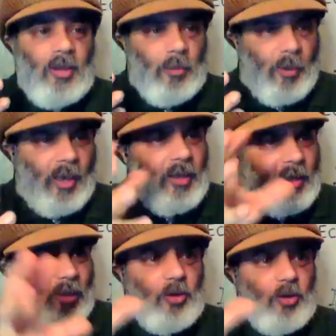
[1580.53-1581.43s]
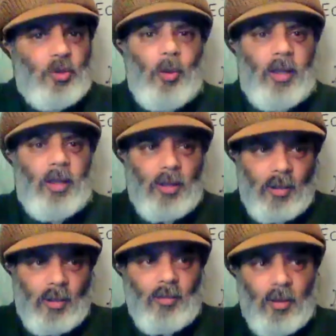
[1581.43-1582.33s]
The planner then goes away
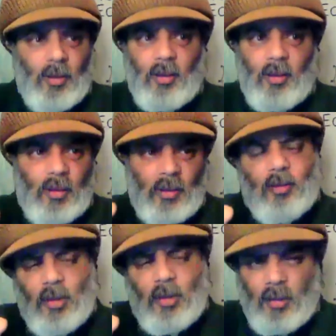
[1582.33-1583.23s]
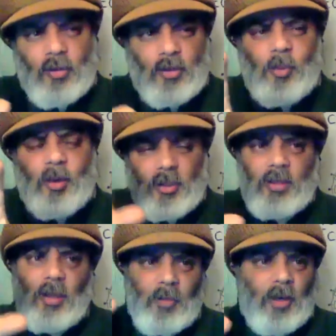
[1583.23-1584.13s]
thinking, right, okay, yeah, they've expressed it.
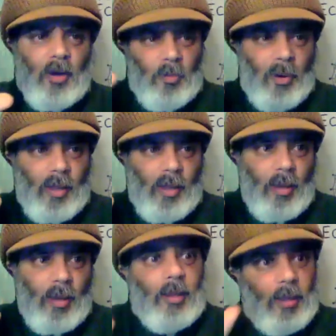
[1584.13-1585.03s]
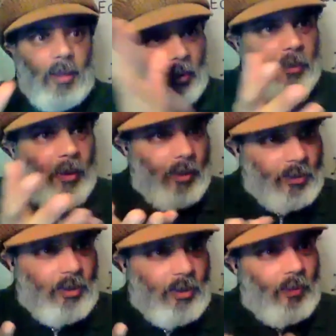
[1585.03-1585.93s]
Let me go and plan that. They come back
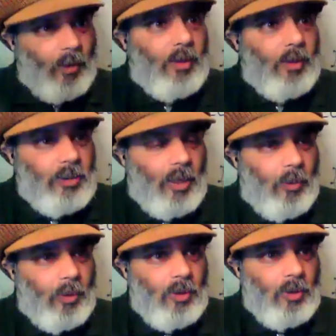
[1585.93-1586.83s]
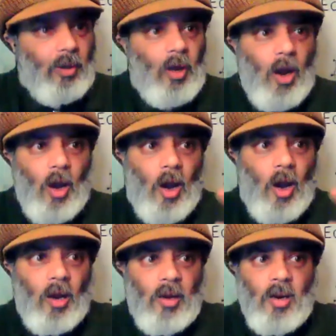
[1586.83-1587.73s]
and say, right, this is how we're going to,
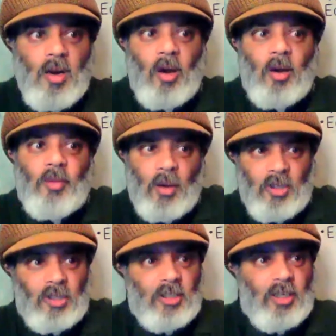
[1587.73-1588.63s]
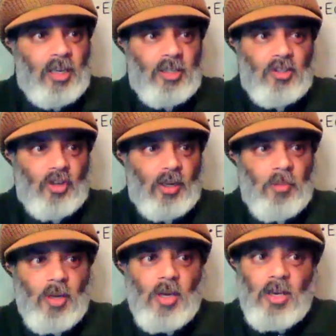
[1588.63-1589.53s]
oh, no, no, no, that was yesterday's
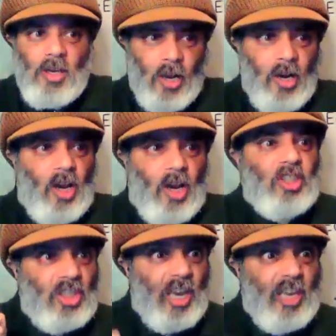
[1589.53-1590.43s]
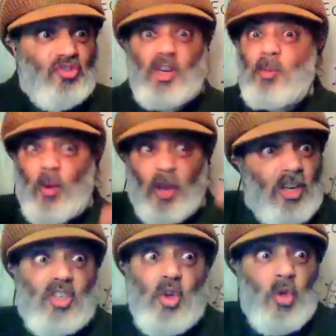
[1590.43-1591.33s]
dream. No, no, no, today's dream, we're
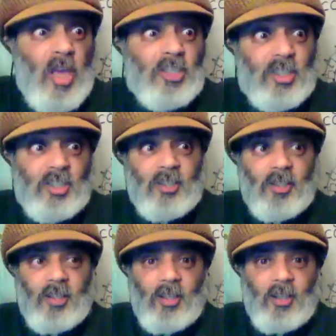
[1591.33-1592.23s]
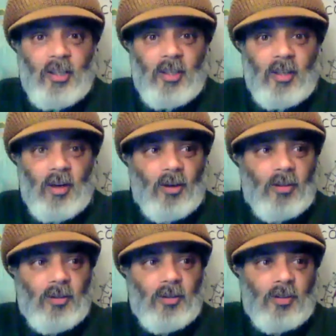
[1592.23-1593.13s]
going to do this. Oh,
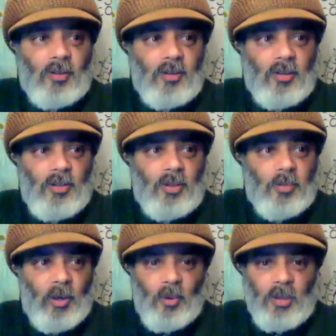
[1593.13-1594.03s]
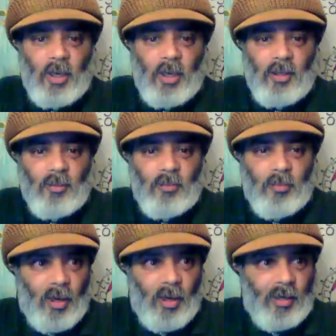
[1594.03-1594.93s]
so I just spent all day
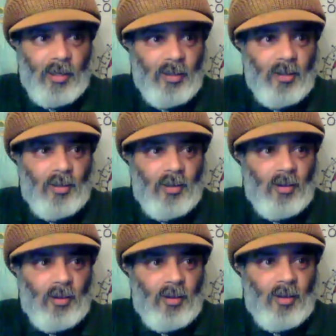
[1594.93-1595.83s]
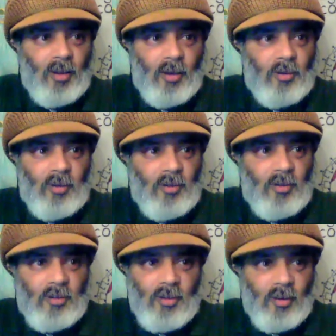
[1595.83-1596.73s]
planning and
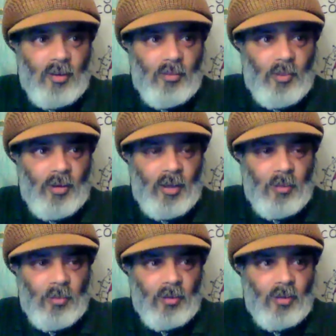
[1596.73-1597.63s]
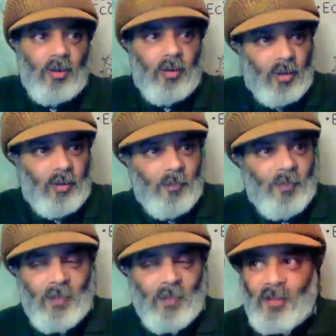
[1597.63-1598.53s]
you don't even want that anymore. All right.
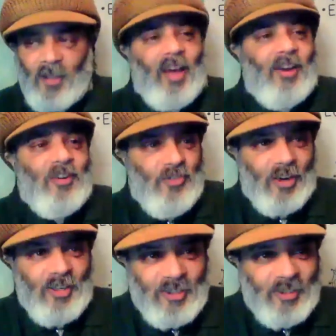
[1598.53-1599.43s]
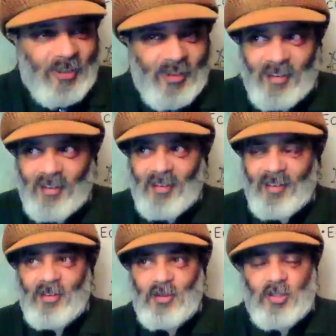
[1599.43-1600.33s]
I had a friend
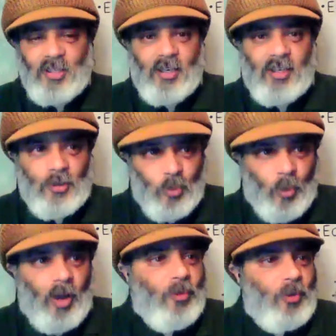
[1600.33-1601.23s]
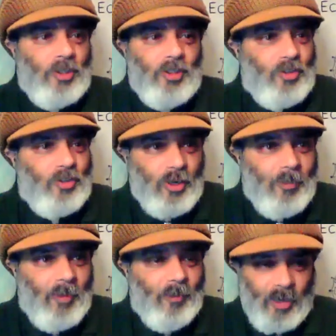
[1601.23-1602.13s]
uh, who said his wife was a, a
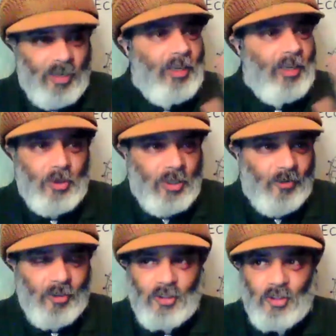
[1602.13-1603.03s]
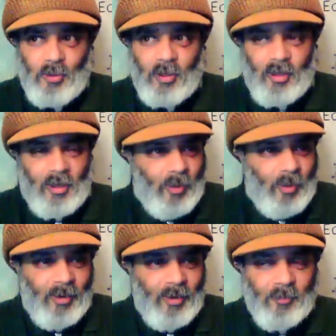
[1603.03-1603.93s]
dreamer and he was definitely a doer and a
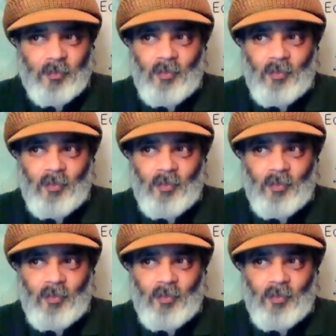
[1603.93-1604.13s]
planner.